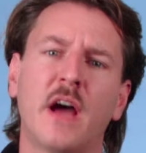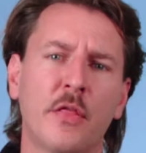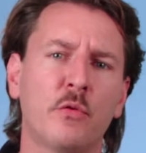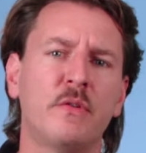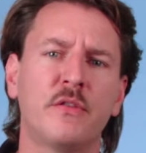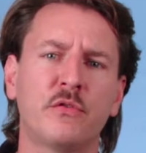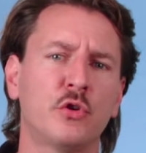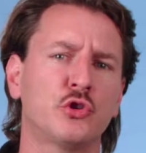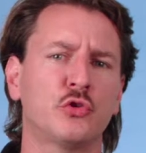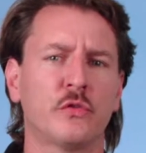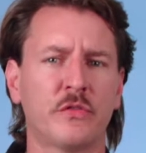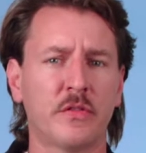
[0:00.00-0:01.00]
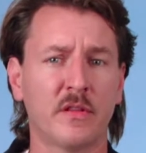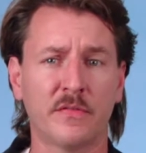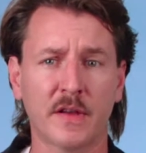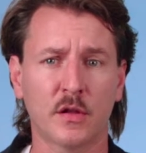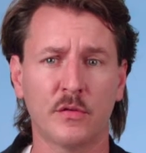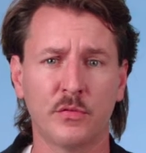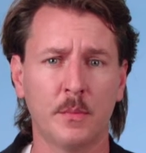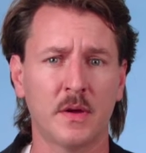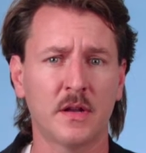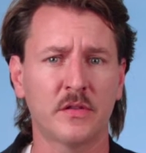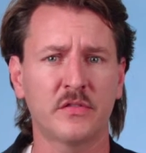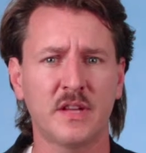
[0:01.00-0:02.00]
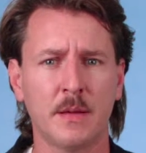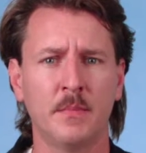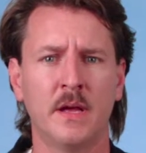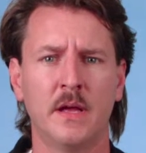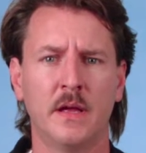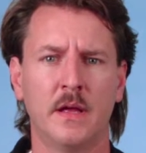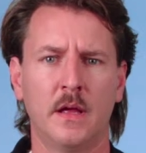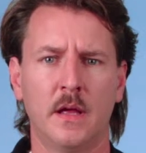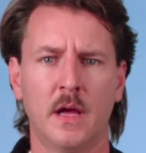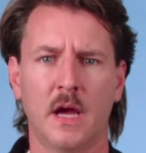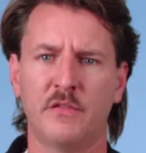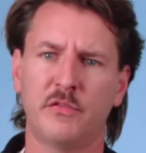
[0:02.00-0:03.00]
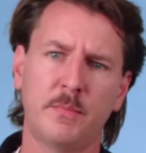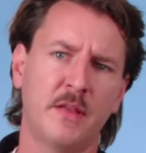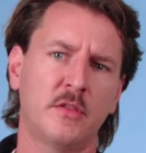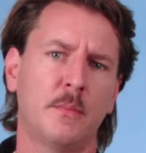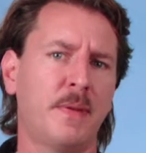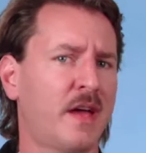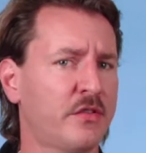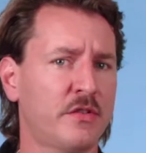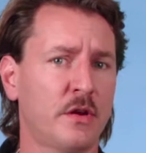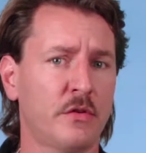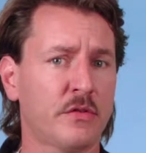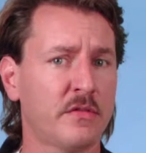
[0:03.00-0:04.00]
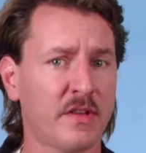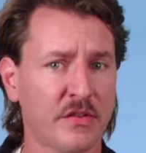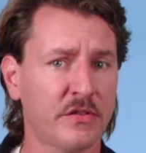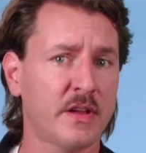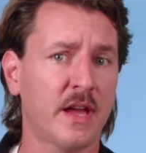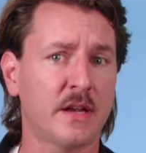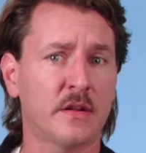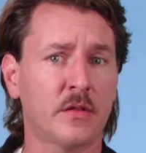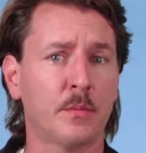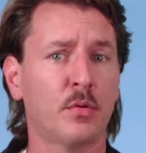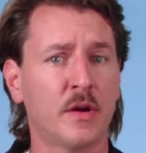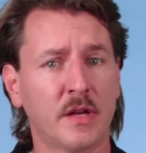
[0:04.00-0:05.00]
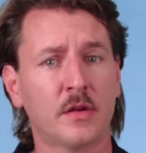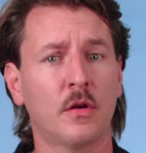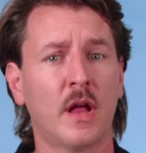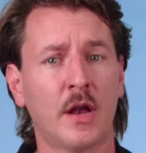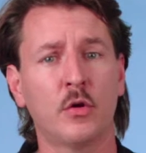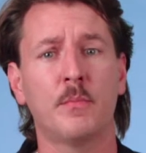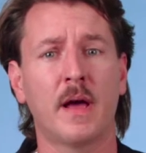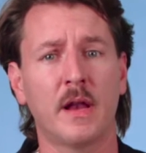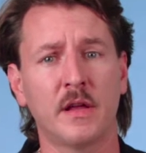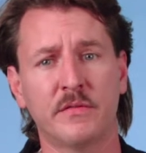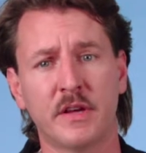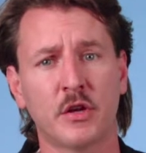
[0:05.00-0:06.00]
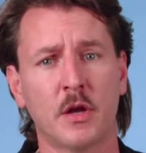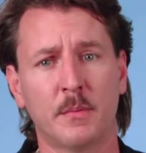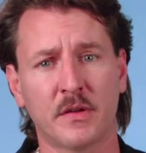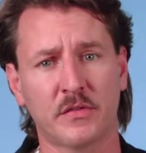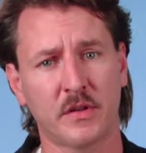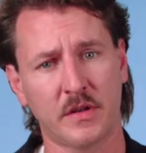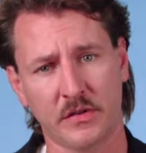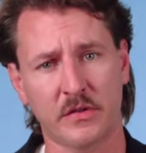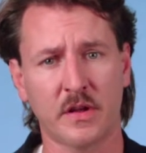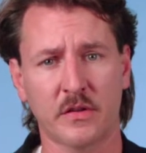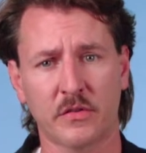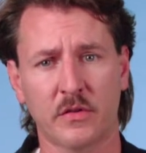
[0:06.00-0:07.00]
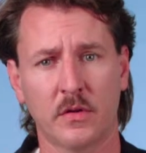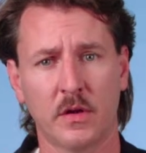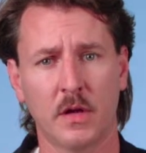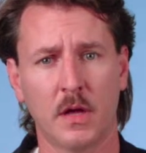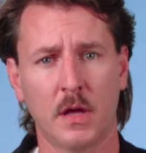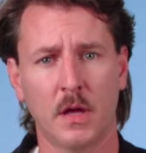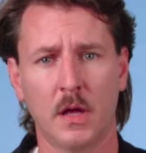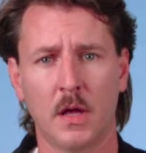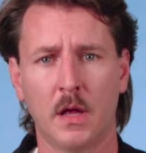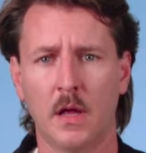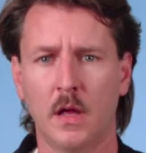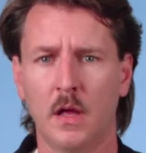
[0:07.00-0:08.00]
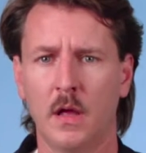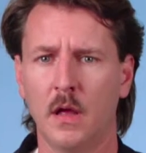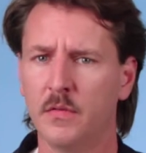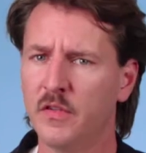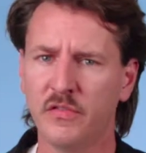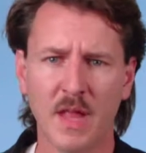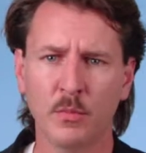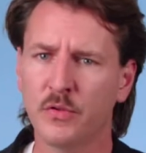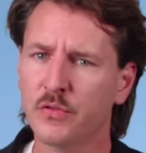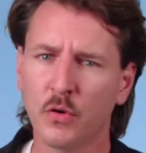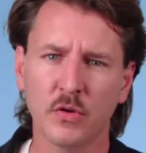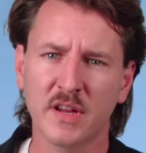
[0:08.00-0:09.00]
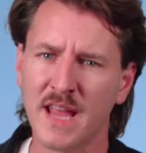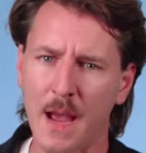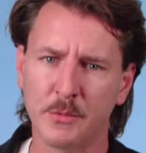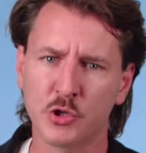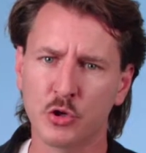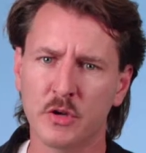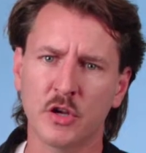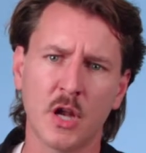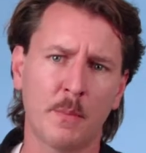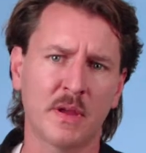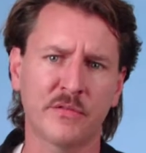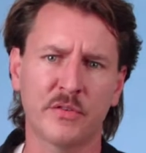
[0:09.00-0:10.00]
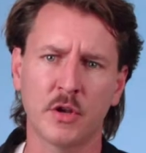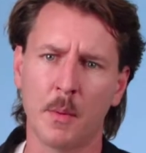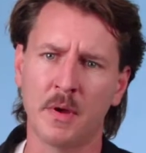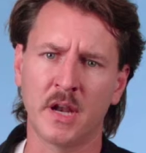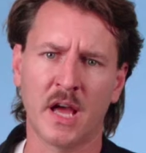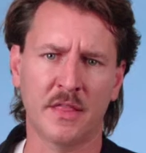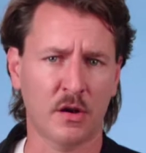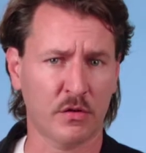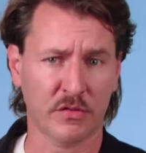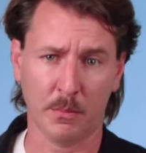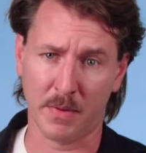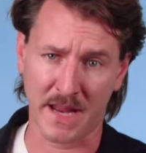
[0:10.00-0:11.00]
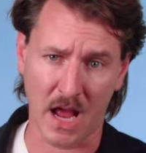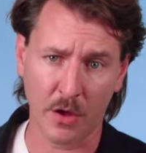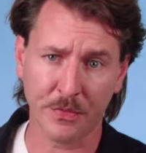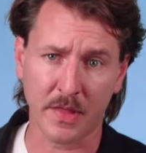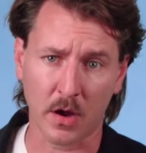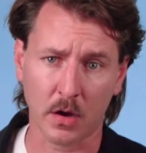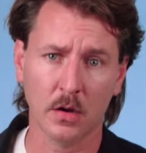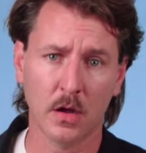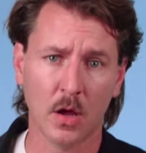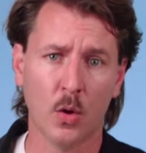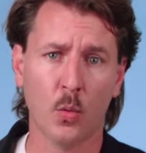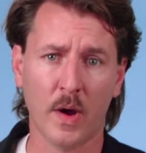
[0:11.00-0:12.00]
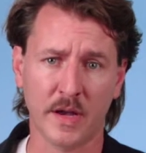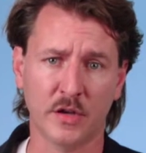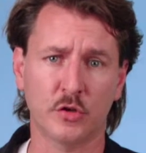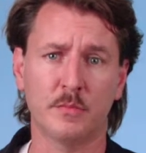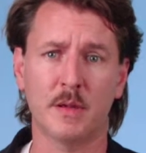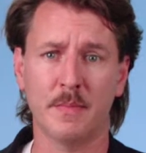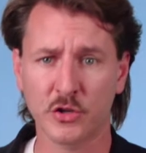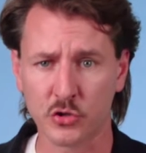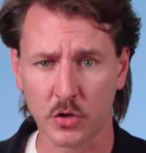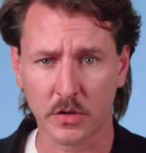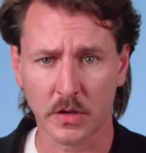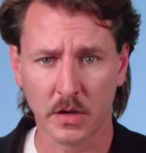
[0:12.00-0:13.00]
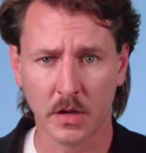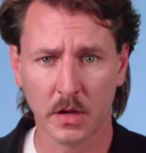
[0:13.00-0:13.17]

other researchers in the Fickle Formulas team, I have spent the past years investigating the political underbelly of economic statistics. These numbers don't capture economic phenomena that are simply out there, waiting to be measured.